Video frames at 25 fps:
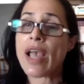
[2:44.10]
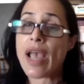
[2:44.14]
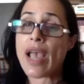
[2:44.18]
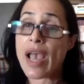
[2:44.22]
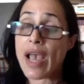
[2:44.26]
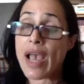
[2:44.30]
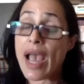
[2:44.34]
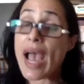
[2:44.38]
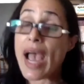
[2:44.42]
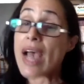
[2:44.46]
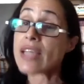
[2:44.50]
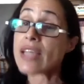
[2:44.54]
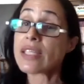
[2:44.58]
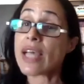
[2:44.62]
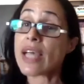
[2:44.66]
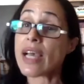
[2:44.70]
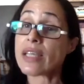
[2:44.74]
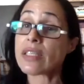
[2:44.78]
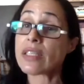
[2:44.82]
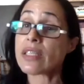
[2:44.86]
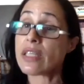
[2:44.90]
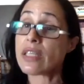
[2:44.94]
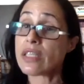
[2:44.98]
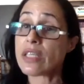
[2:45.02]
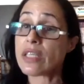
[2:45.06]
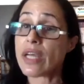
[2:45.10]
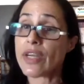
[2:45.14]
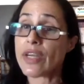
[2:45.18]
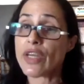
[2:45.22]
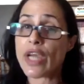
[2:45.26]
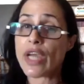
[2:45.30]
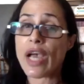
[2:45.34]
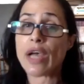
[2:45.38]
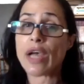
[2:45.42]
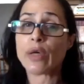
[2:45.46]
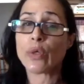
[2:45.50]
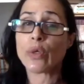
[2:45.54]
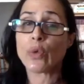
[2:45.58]
as has
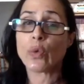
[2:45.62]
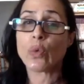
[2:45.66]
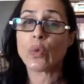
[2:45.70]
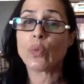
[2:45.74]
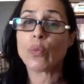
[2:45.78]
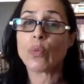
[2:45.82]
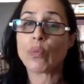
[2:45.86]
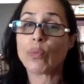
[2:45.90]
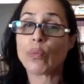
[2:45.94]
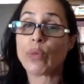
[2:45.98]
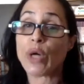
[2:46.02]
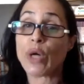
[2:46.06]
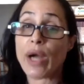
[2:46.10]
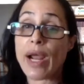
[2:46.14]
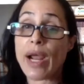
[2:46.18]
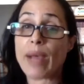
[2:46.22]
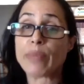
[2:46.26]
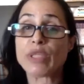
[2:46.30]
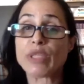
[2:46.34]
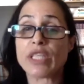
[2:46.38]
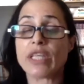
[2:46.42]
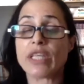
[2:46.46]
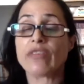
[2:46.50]
Netanyahu, perhaps